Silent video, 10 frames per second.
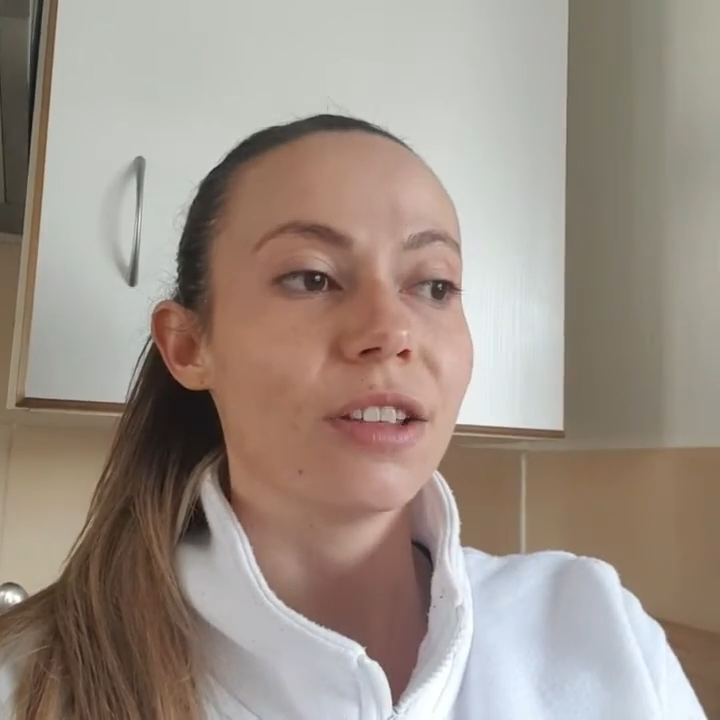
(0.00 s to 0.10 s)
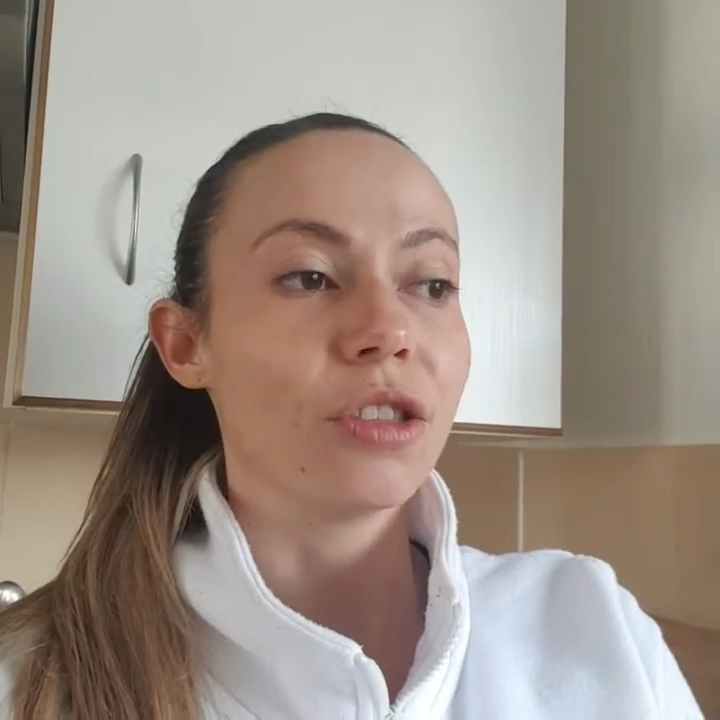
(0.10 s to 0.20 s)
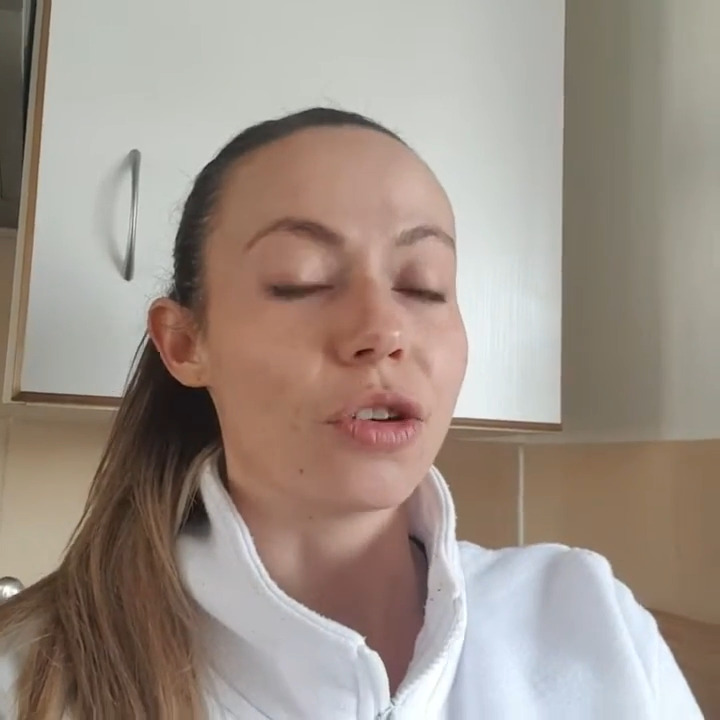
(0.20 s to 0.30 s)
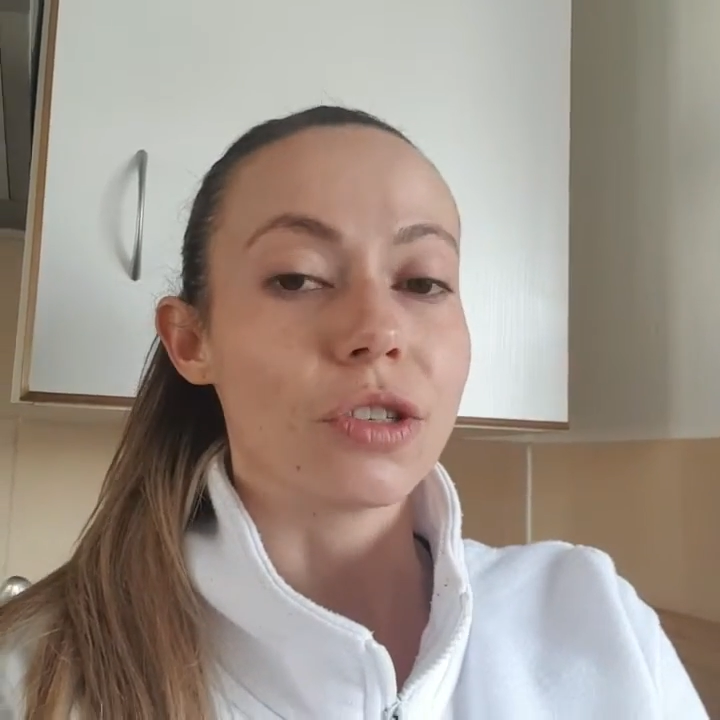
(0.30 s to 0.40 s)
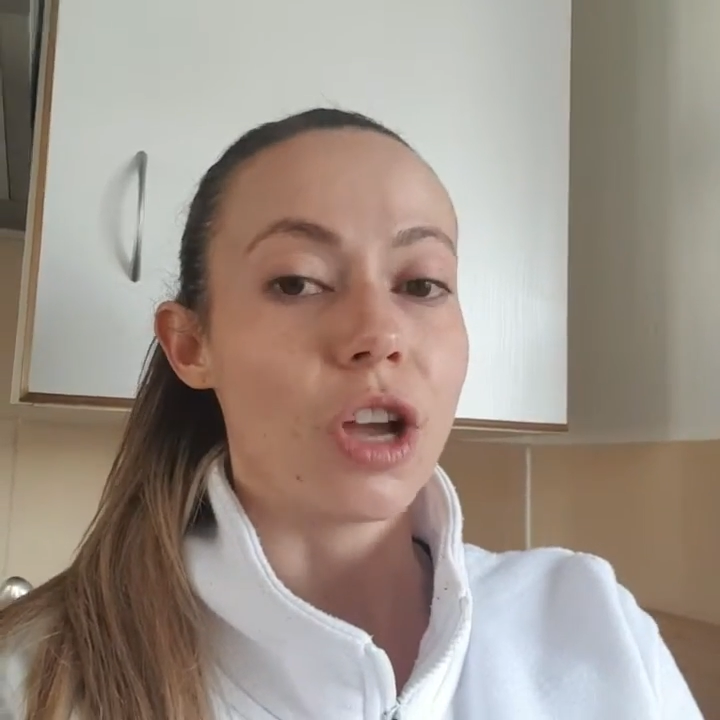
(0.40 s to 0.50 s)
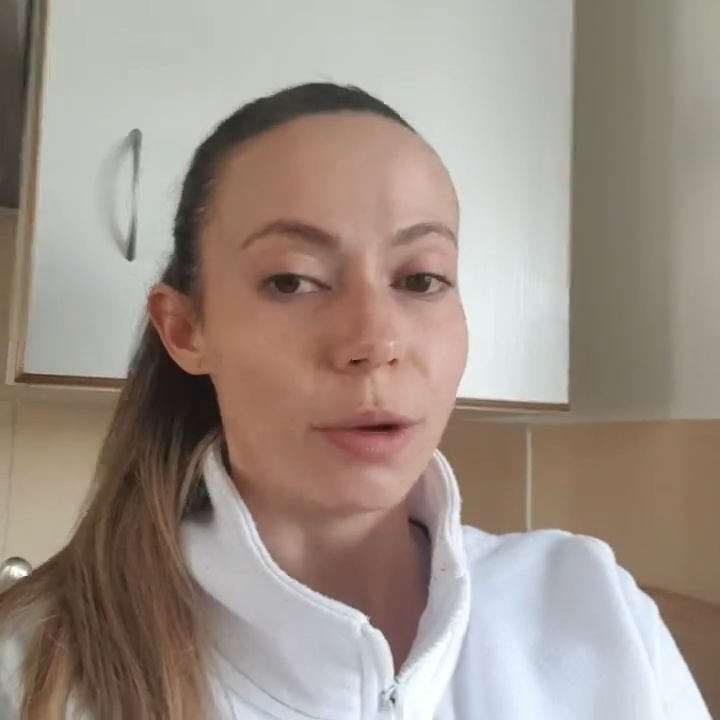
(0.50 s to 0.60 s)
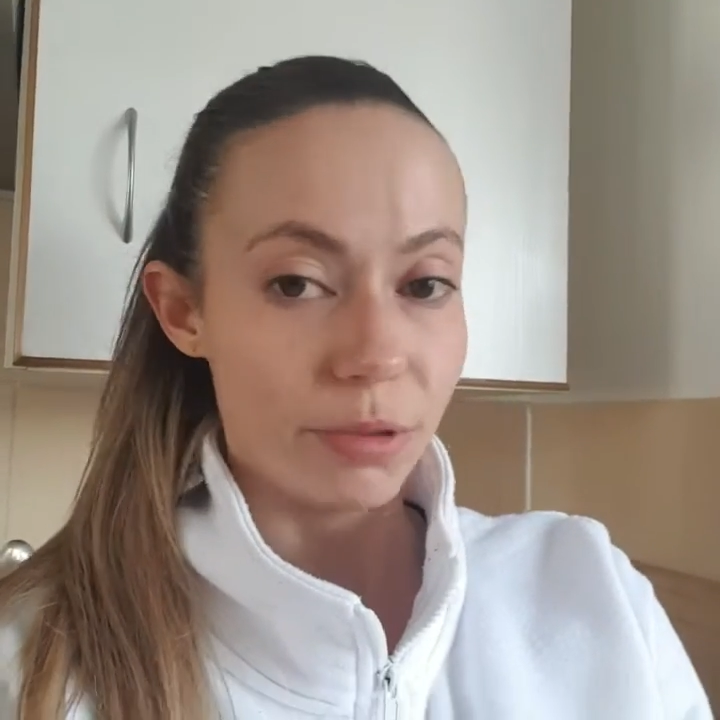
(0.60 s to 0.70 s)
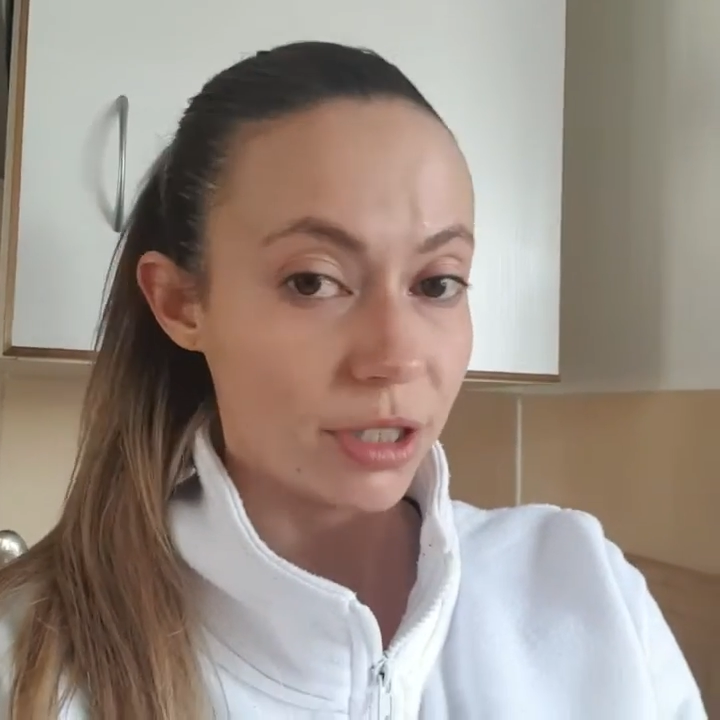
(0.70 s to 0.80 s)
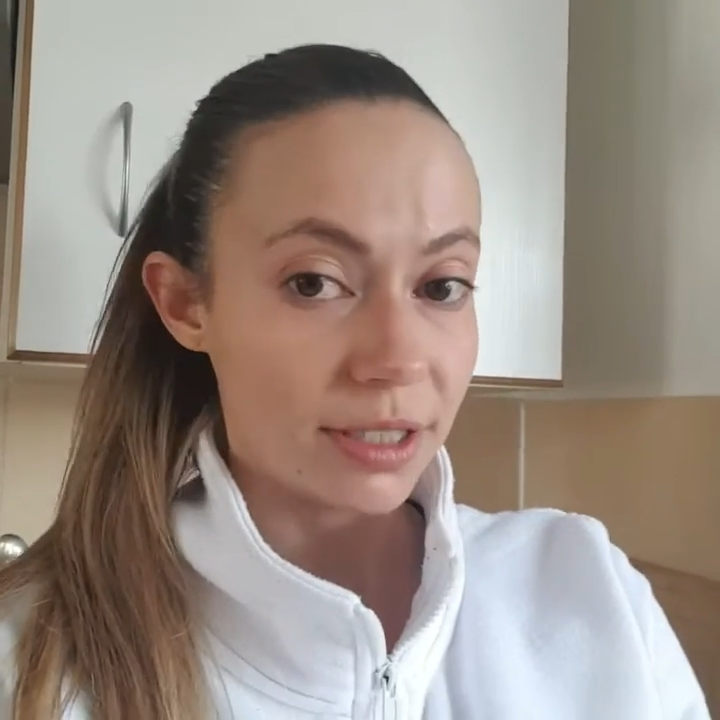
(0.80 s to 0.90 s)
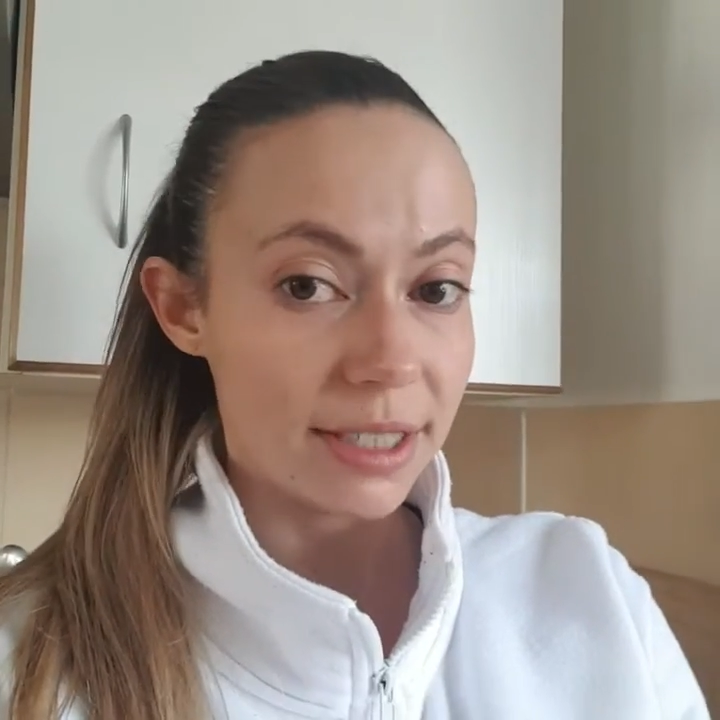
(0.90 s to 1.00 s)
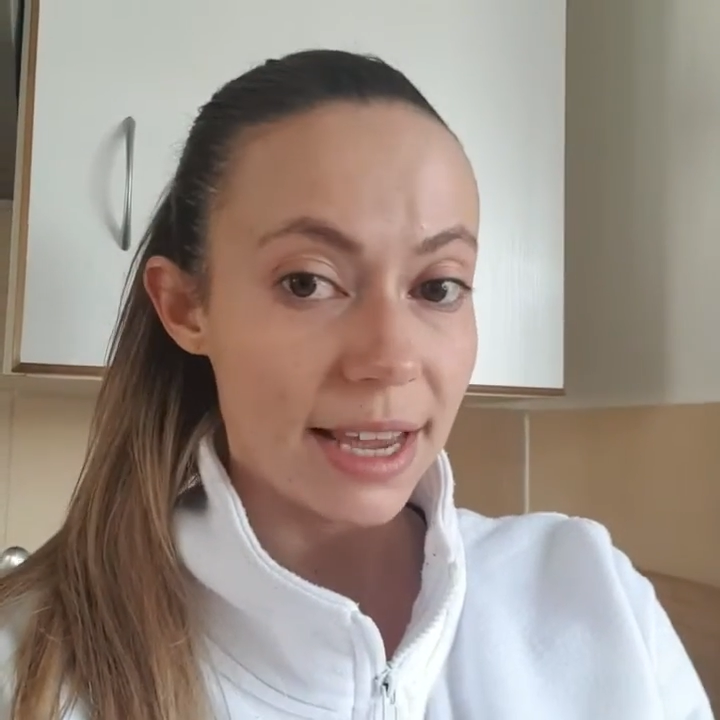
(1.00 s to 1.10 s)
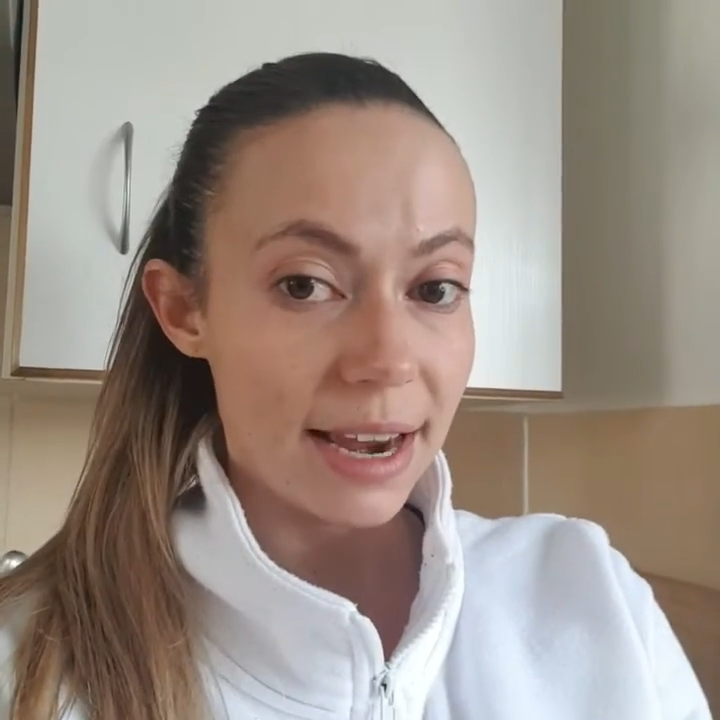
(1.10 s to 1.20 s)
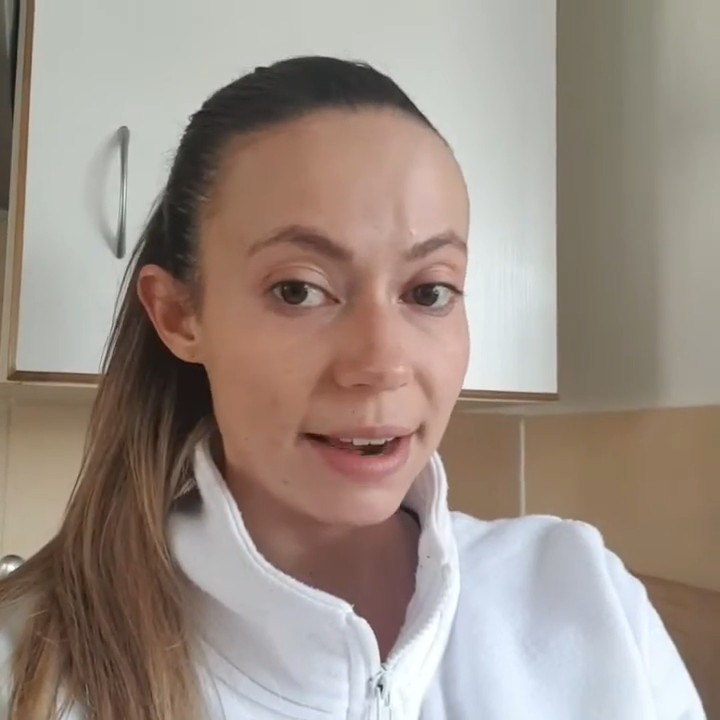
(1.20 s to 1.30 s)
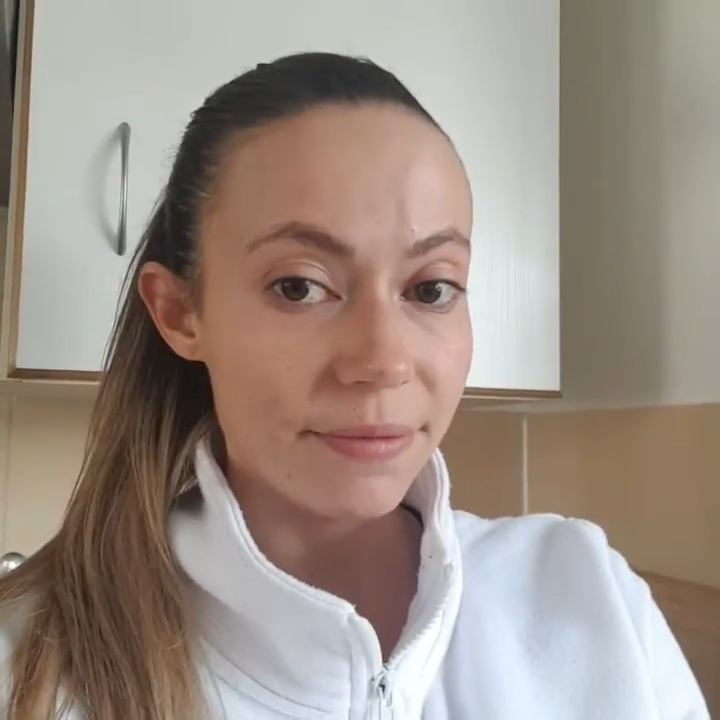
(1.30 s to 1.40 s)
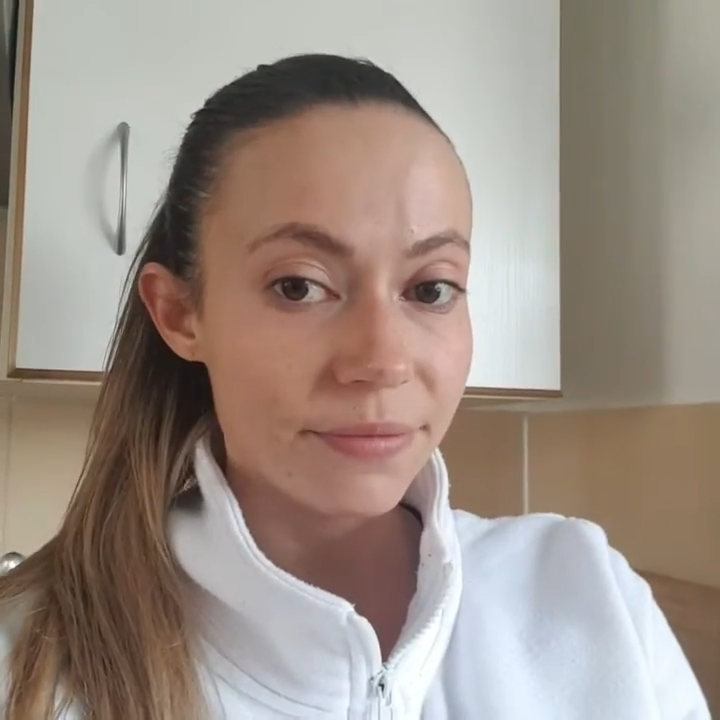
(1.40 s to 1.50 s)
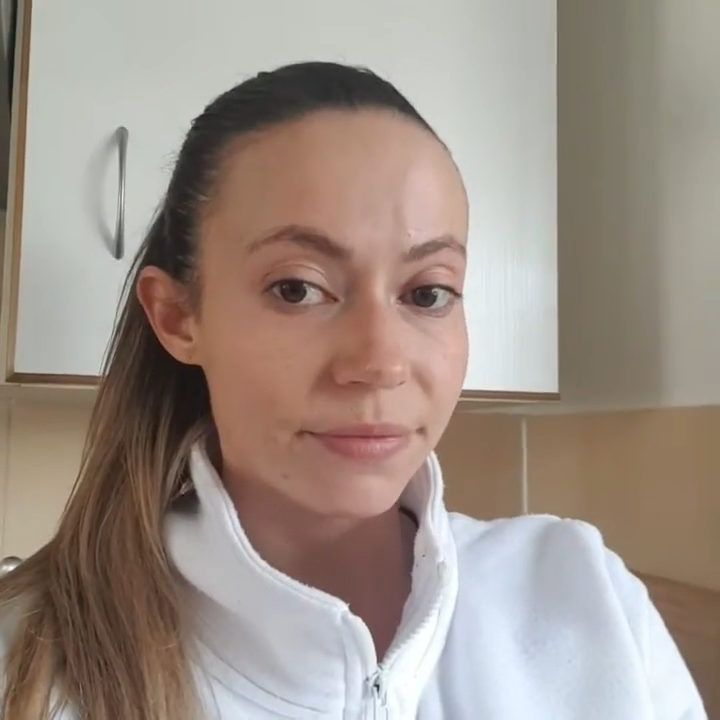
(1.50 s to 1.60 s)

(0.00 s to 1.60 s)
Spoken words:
those options there.